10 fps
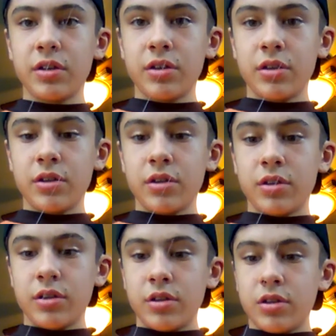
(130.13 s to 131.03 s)

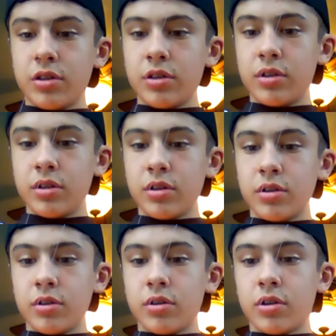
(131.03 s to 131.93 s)
Nobody speaks.